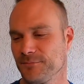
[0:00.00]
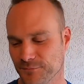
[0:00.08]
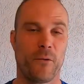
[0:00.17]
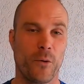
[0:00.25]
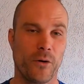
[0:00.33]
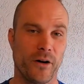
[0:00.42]

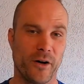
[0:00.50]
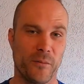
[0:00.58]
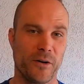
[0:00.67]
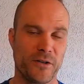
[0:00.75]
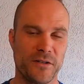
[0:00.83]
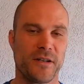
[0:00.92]
For an
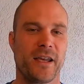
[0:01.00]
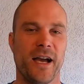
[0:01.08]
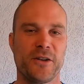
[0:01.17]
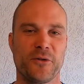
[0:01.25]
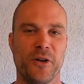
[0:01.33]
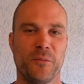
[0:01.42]
emergency
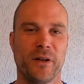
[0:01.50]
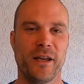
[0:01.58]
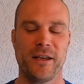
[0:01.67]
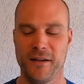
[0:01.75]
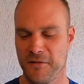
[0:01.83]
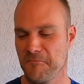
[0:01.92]
casualty
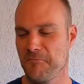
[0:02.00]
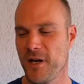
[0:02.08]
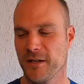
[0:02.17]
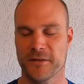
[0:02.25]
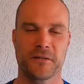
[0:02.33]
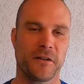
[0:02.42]
blanket,
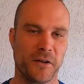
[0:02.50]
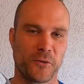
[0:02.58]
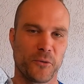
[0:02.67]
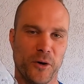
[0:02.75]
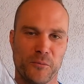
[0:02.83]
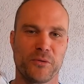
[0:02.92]
yes, it's
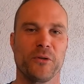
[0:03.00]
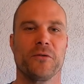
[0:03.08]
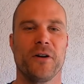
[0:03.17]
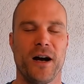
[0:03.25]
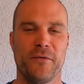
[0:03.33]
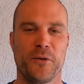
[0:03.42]
grunt
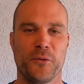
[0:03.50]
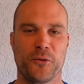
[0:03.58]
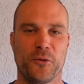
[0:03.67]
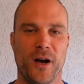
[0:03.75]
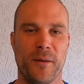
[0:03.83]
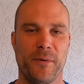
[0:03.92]
proof. I've used the
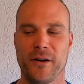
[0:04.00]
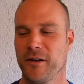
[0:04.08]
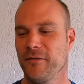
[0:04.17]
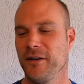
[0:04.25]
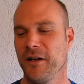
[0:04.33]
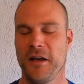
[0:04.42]
crap out
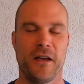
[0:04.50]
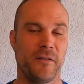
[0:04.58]
of it.